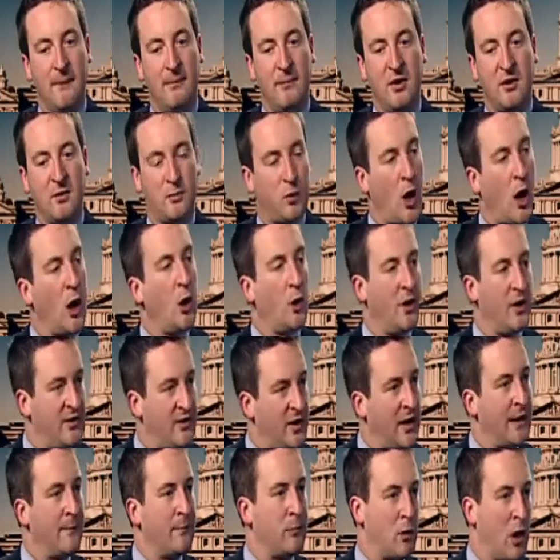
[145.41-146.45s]
this priority
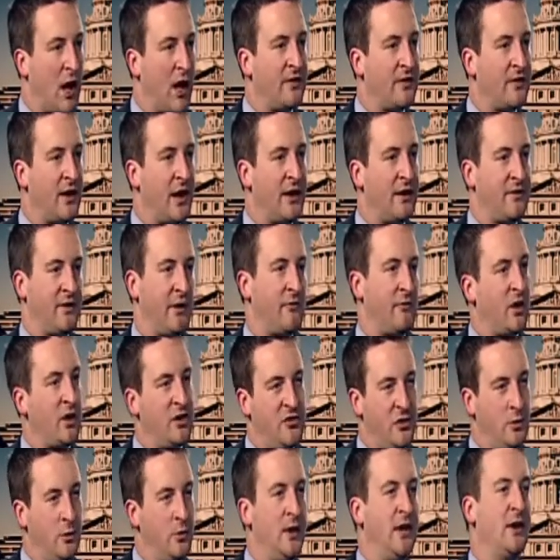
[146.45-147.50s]
setting process every
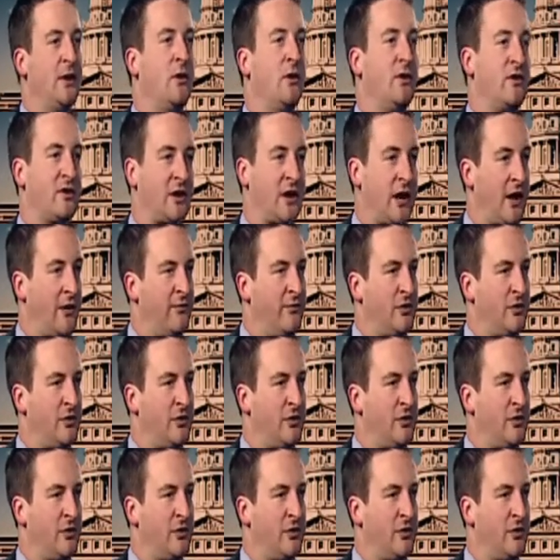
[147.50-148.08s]
2 years, kind of